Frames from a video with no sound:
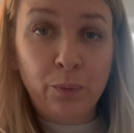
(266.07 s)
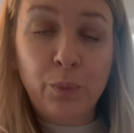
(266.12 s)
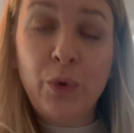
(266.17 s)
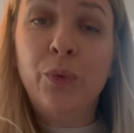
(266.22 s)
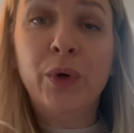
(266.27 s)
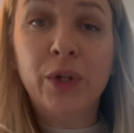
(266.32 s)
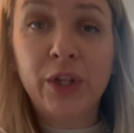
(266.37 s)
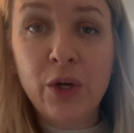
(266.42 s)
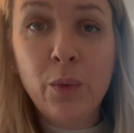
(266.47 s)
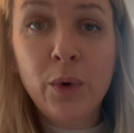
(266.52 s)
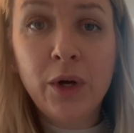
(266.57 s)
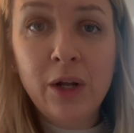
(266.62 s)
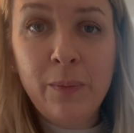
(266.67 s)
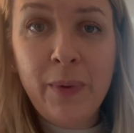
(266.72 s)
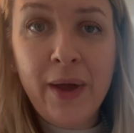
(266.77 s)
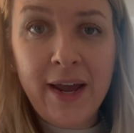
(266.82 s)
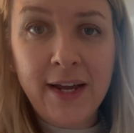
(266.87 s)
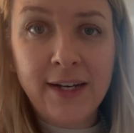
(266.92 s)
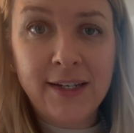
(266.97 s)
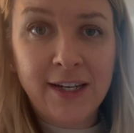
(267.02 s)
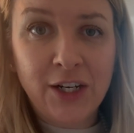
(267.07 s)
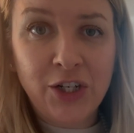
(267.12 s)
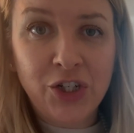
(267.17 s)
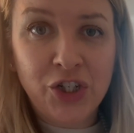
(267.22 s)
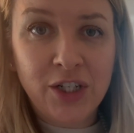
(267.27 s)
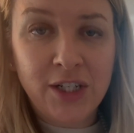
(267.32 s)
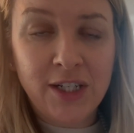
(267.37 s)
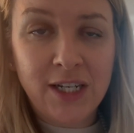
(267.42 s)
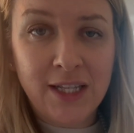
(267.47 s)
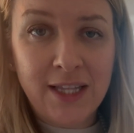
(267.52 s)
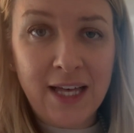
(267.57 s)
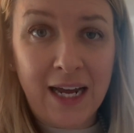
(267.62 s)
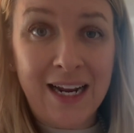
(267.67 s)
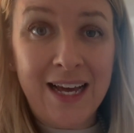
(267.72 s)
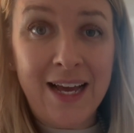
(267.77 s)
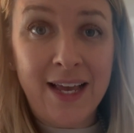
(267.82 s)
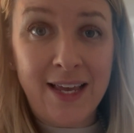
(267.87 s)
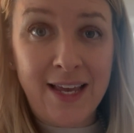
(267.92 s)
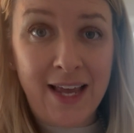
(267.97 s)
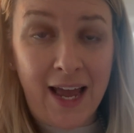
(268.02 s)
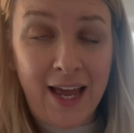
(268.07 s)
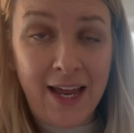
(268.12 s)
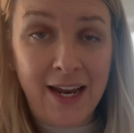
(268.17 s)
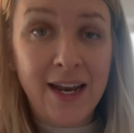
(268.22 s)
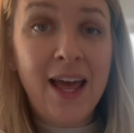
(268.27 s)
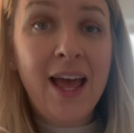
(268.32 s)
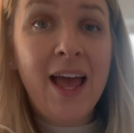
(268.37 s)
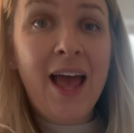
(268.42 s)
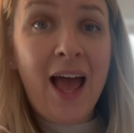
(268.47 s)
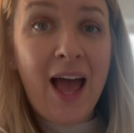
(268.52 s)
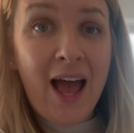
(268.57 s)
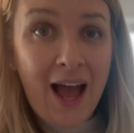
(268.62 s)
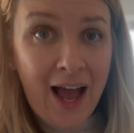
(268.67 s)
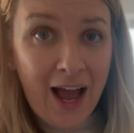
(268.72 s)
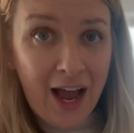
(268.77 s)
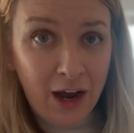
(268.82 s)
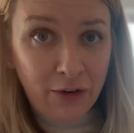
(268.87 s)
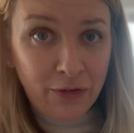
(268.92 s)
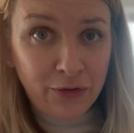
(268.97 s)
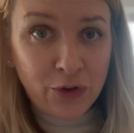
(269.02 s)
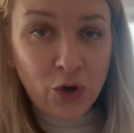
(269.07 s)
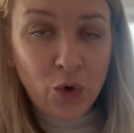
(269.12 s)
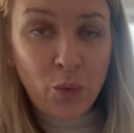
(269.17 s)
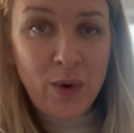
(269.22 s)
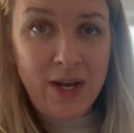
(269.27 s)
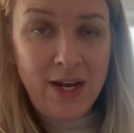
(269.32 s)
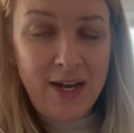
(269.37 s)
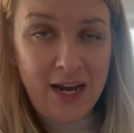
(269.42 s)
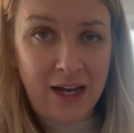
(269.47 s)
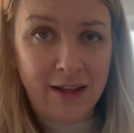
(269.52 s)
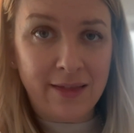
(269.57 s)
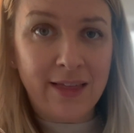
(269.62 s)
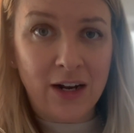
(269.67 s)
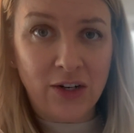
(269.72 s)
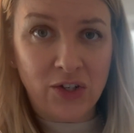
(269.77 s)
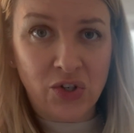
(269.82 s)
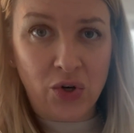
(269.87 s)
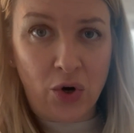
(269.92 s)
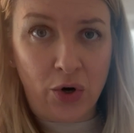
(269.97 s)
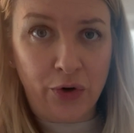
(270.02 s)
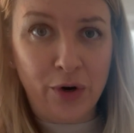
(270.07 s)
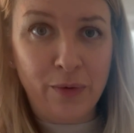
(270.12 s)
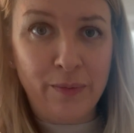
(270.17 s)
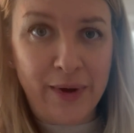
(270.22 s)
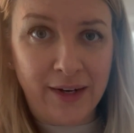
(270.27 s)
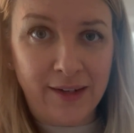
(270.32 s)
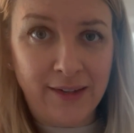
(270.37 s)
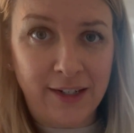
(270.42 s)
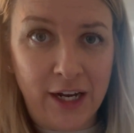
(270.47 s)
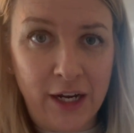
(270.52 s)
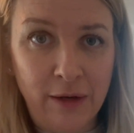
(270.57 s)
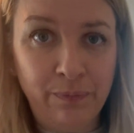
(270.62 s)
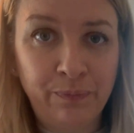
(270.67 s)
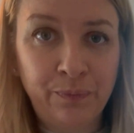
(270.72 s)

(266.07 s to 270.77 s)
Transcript: We really want to pay attention to that again after we get that starter mixed in.